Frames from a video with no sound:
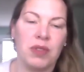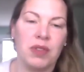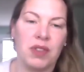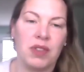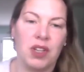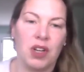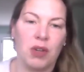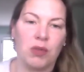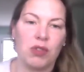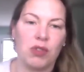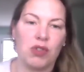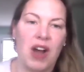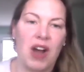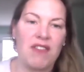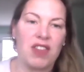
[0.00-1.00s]
you know,
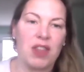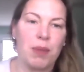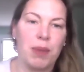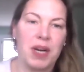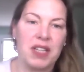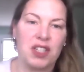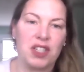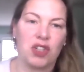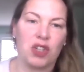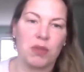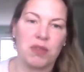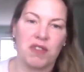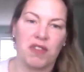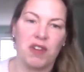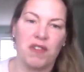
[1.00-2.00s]
driving the bus in
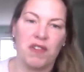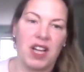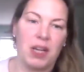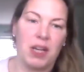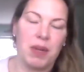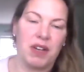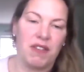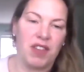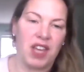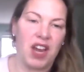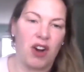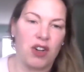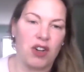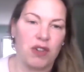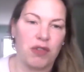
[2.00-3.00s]
terms of the development of the
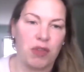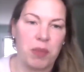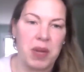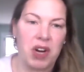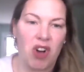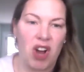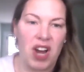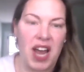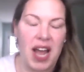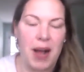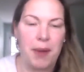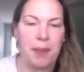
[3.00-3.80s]
character from here on out?